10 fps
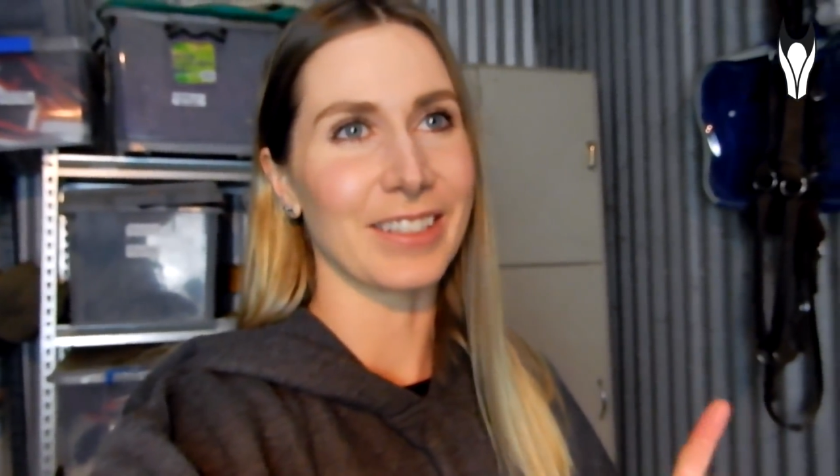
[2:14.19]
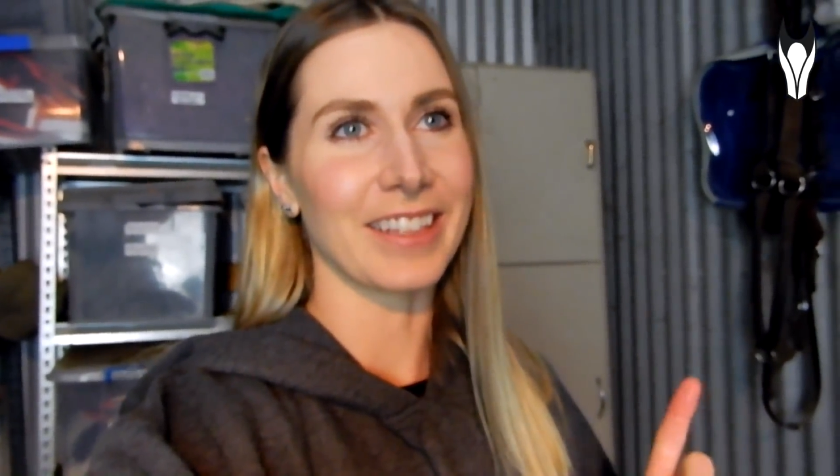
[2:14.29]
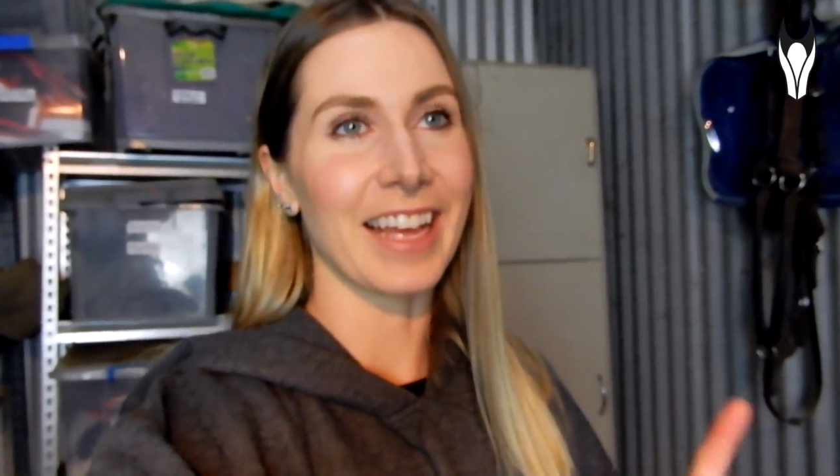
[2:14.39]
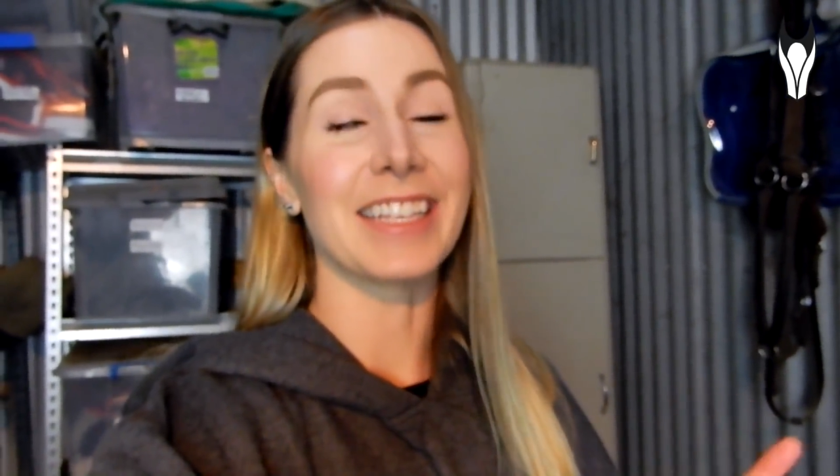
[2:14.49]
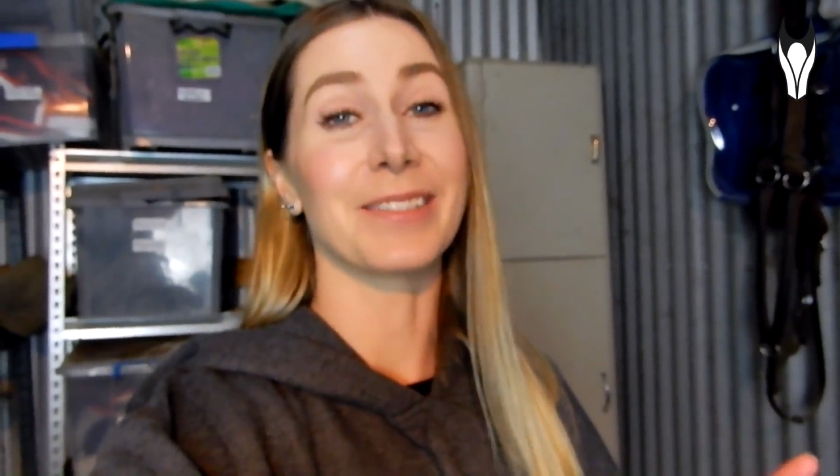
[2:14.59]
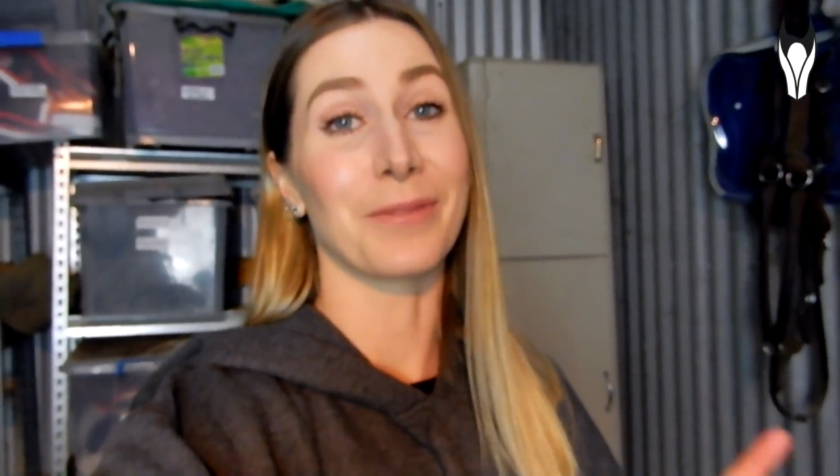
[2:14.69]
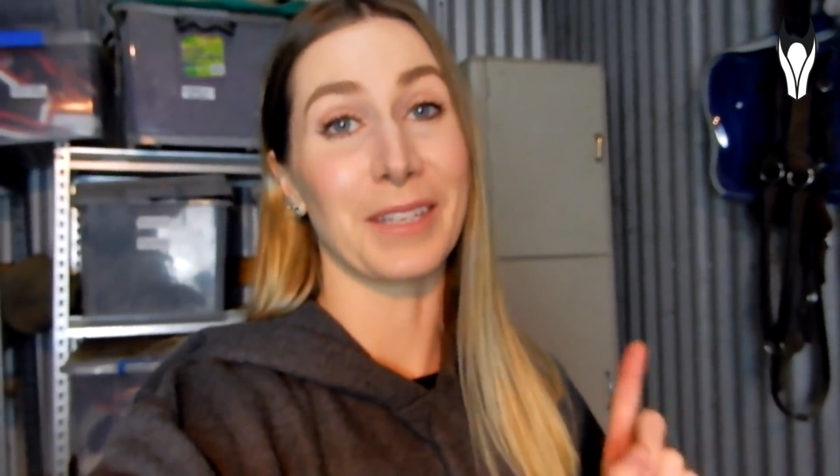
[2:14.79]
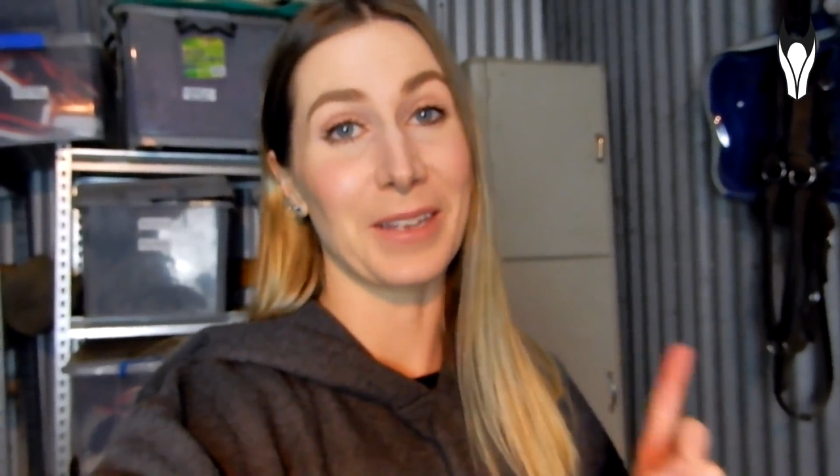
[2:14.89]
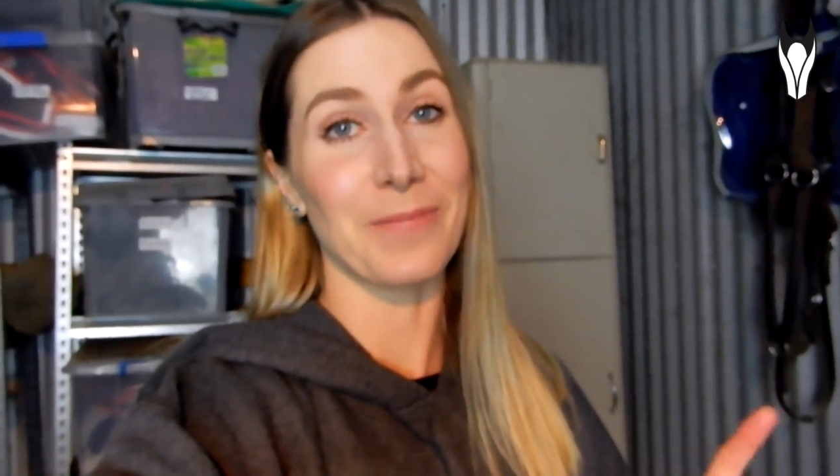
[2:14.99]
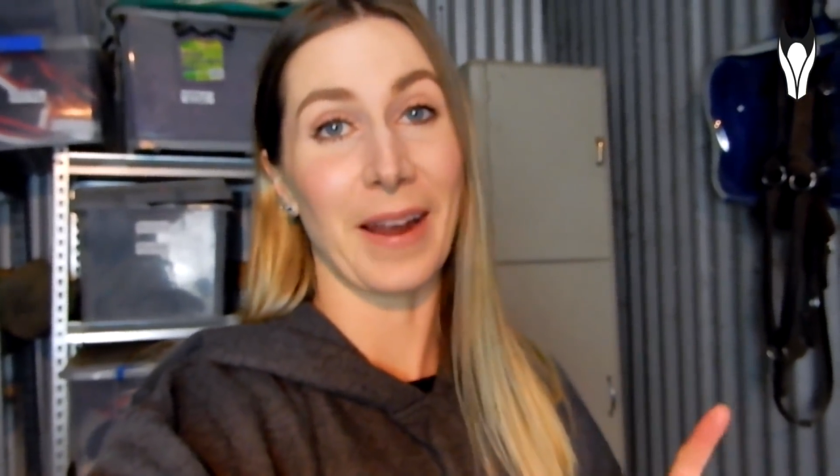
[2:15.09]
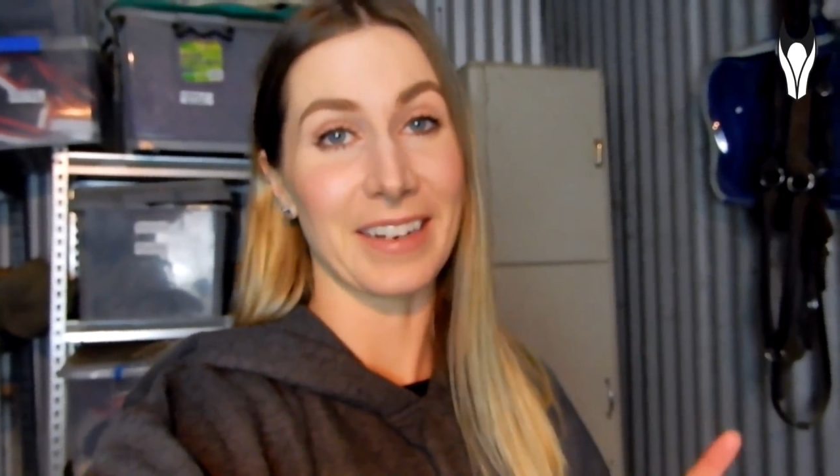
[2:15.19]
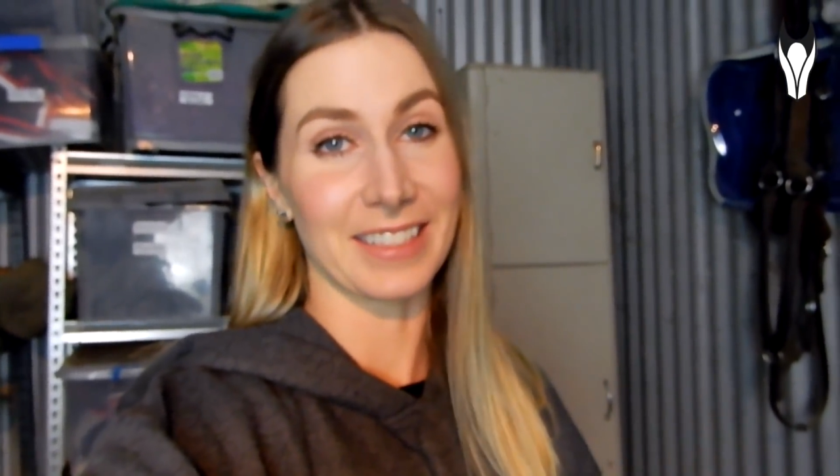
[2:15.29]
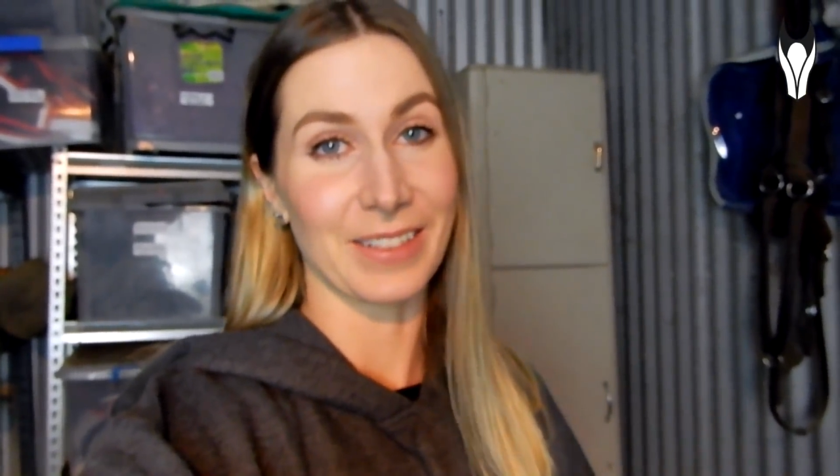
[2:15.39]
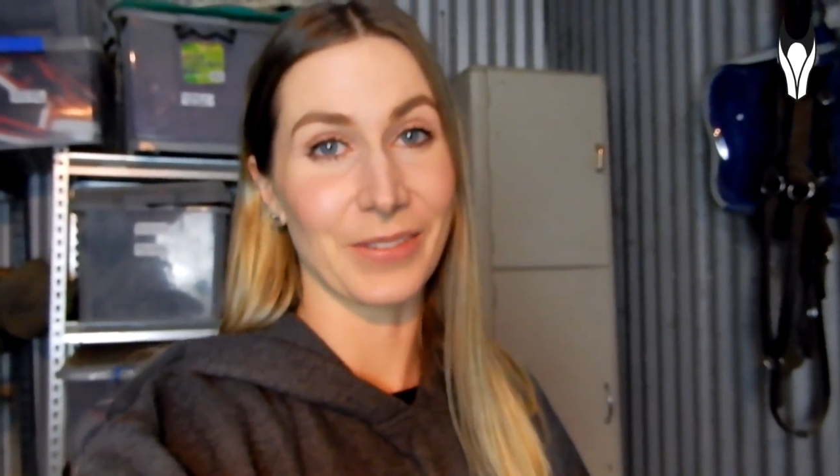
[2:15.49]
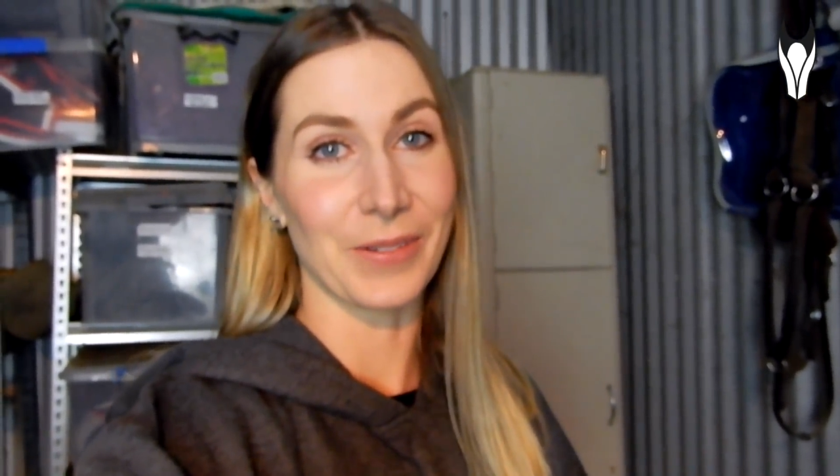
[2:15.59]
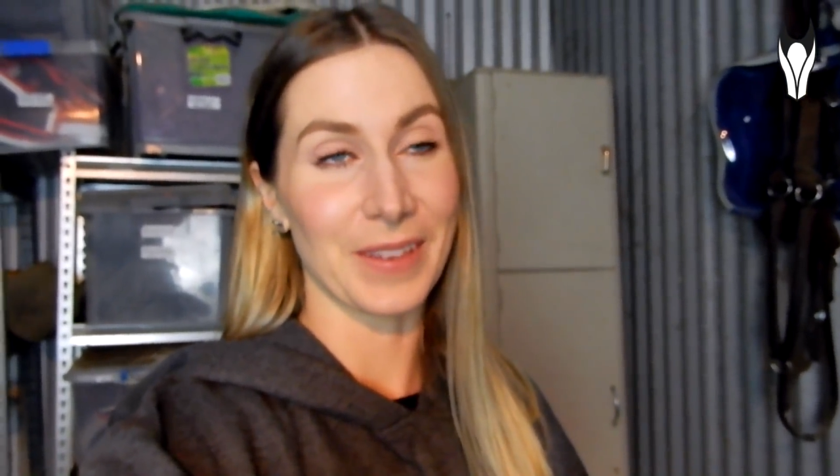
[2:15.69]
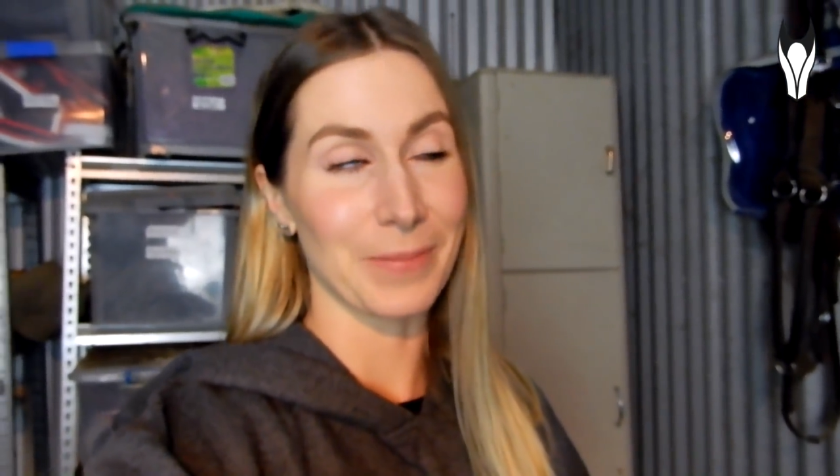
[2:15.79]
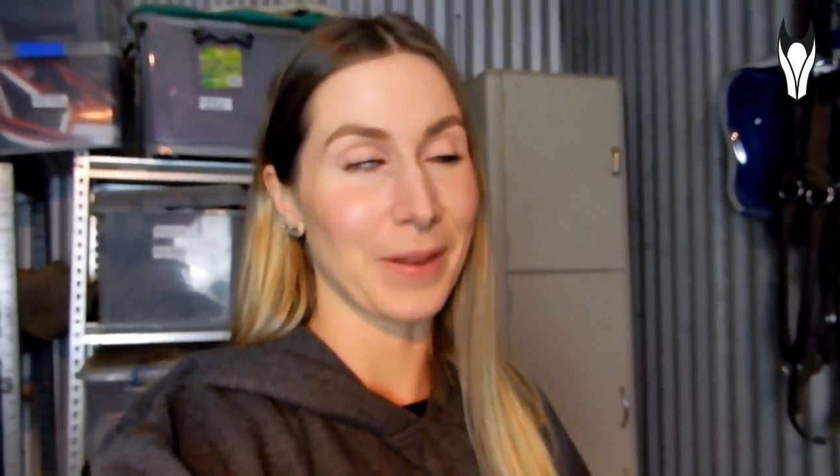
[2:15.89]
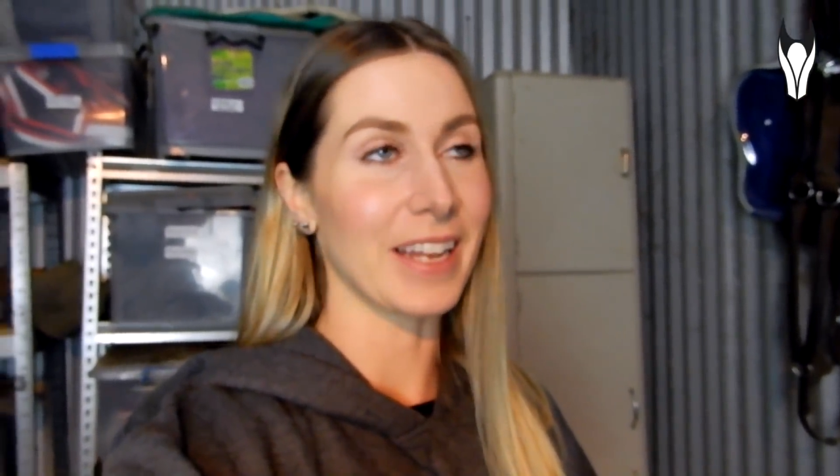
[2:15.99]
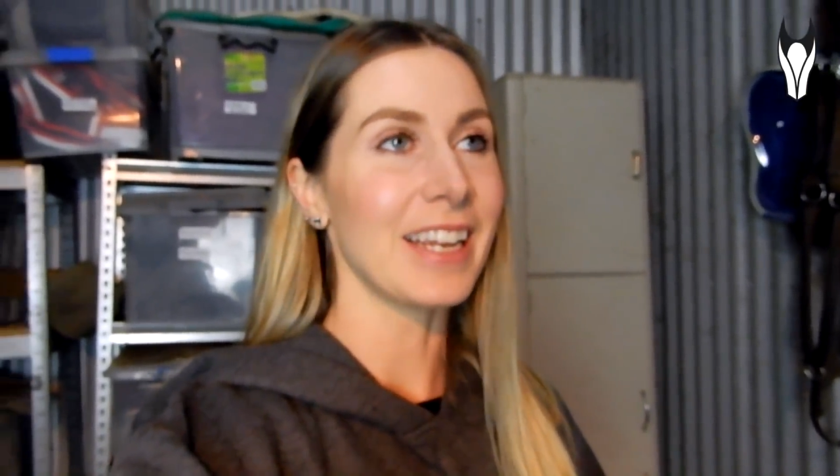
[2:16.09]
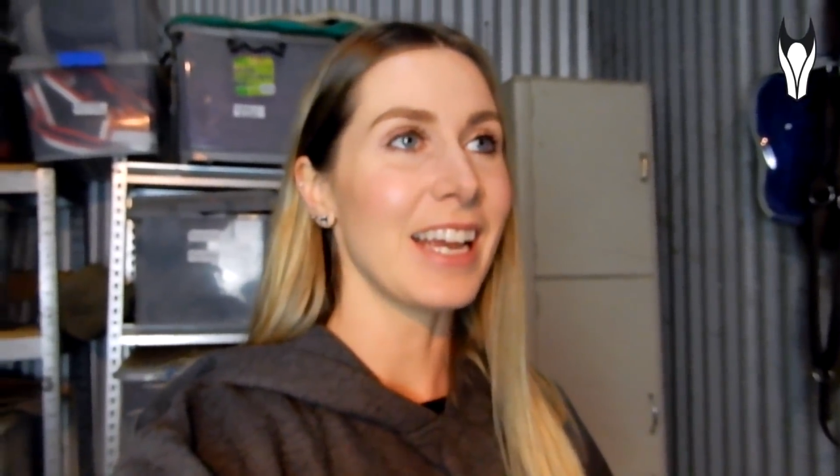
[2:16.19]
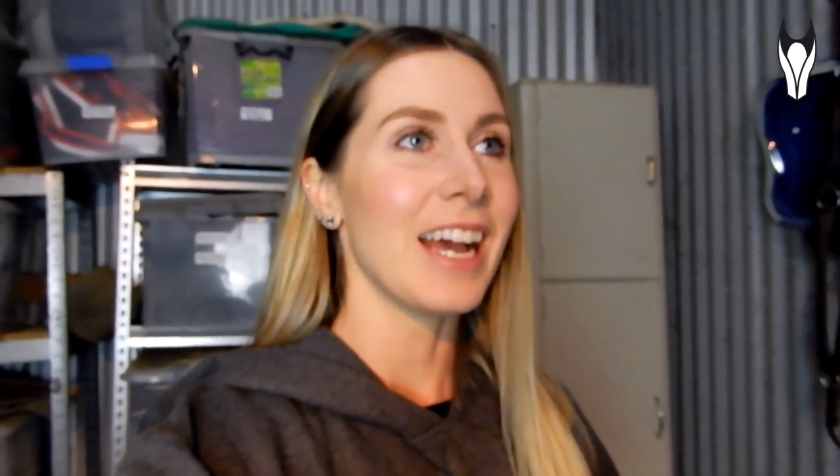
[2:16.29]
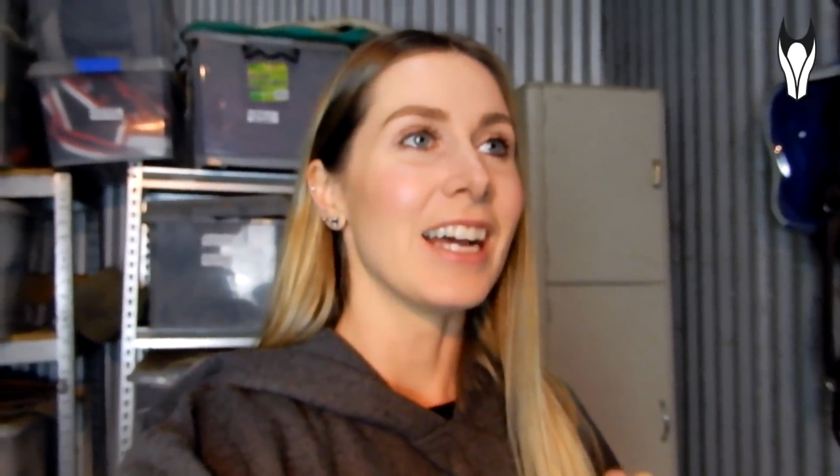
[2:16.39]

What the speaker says: so that is really embarrassing for me. But